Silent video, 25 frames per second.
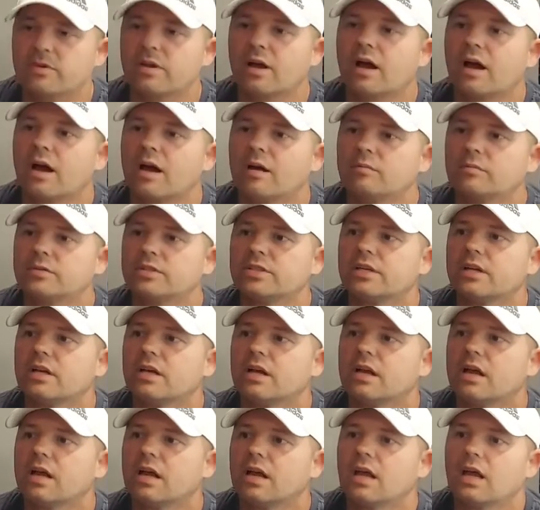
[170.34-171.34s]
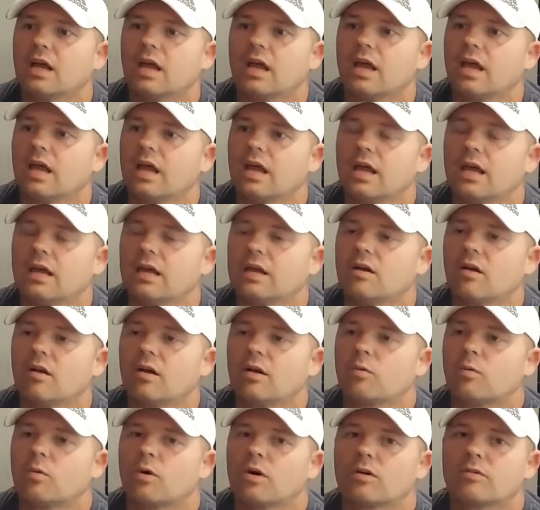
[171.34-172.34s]
times, and it
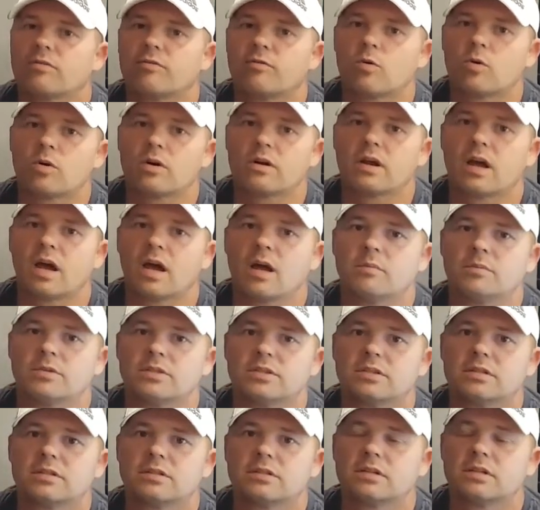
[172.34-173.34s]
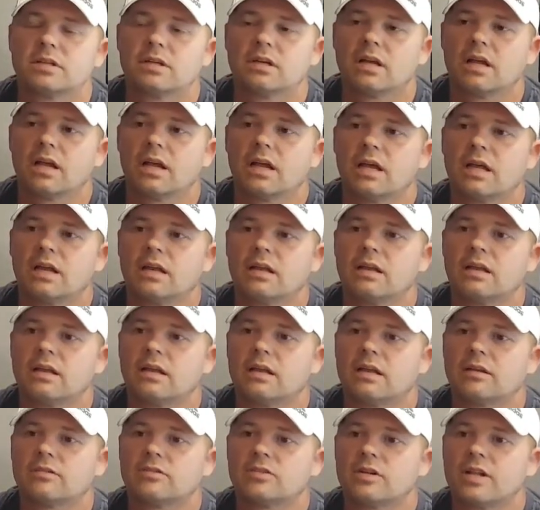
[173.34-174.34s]
only worked 4 times. And
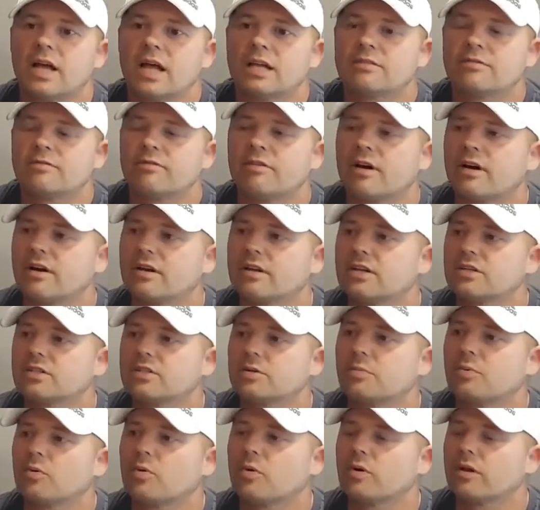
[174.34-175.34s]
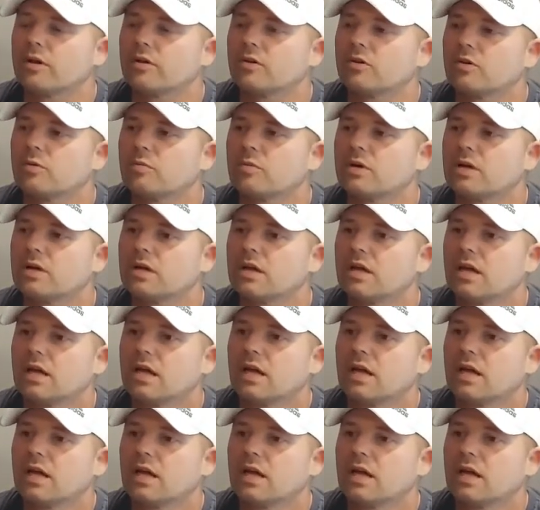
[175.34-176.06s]
so that's very disappointing to me.